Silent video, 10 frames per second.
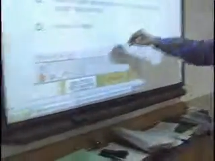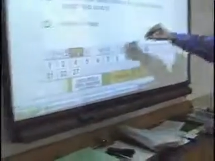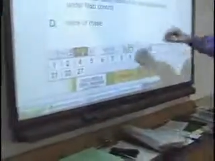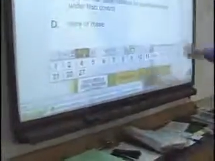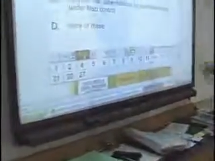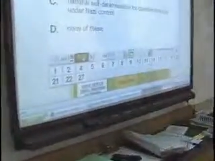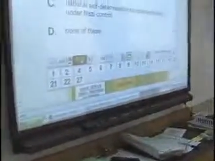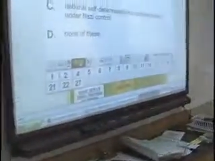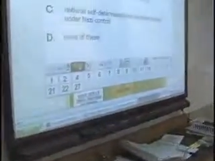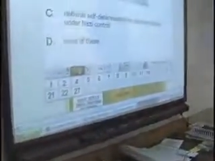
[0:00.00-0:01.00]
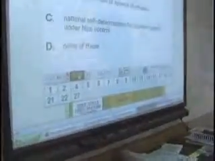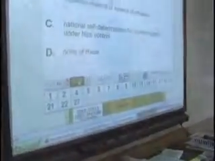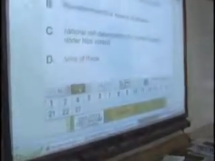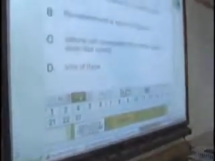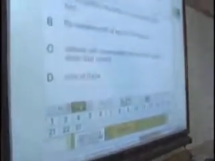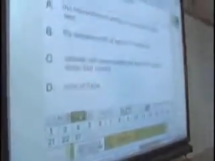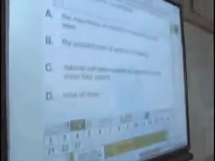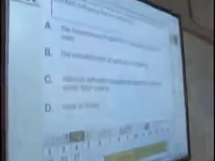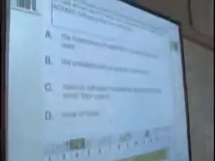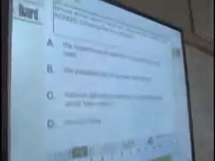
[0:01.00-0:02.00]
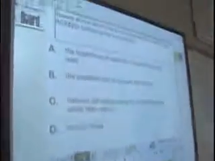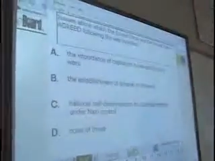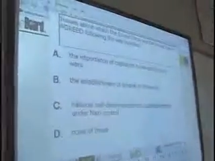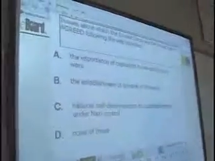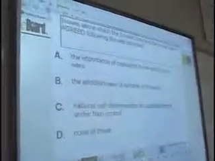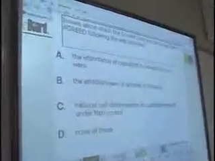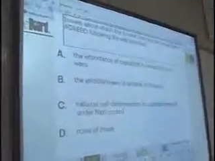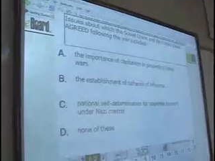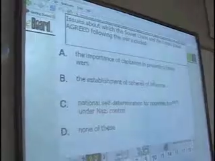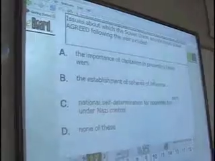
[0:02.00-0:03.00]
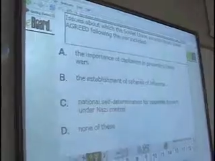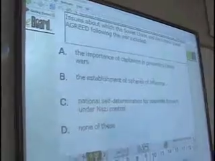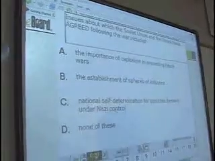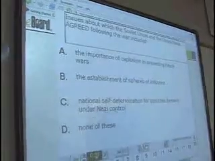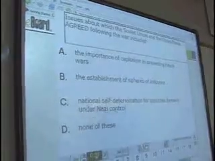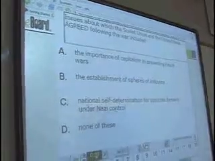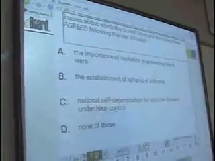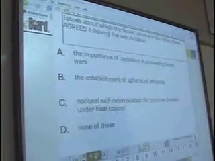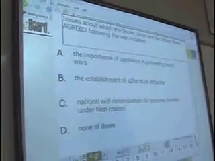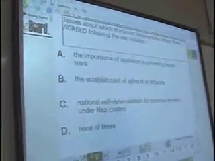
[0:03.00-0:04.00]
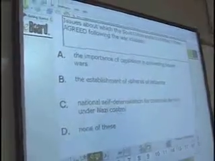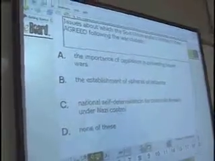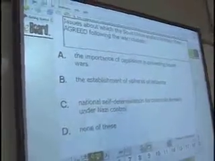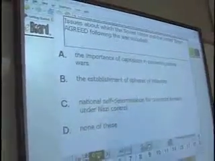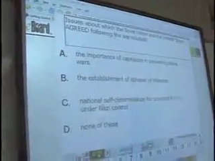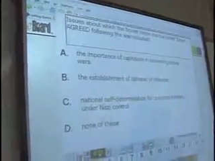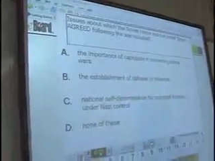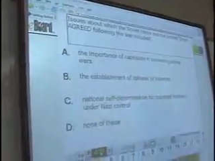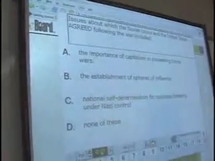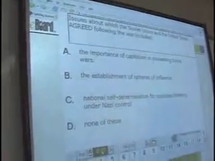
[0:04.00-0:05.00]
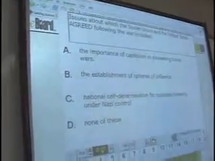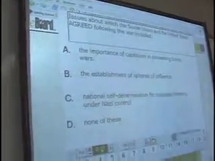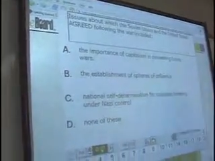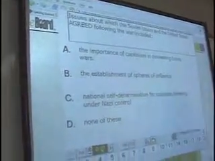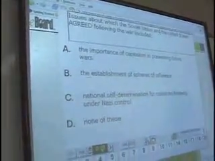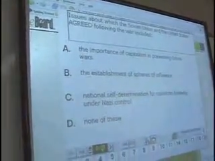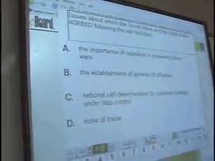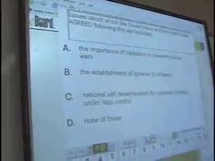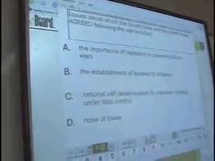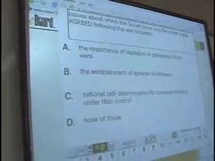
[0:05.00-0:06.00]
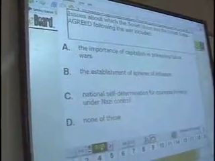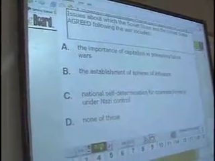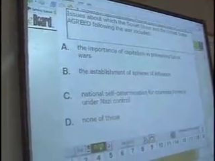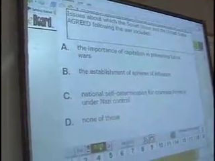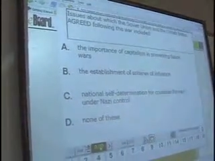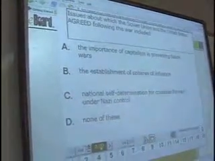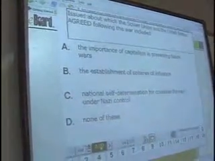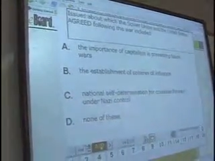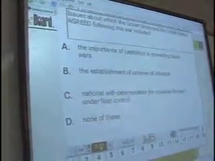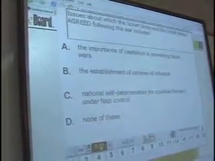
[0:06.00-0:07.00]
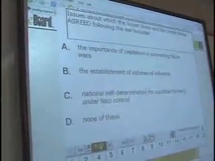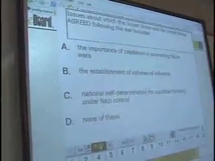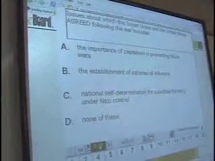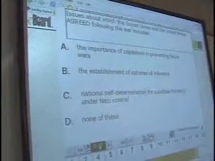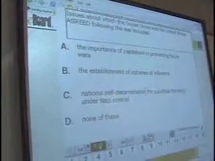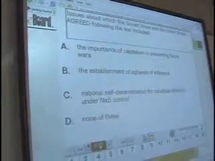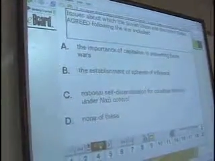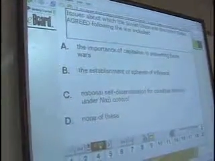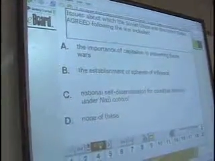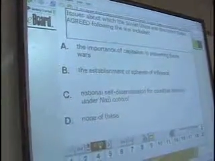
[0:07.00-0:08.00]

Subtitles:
(no speaker visible)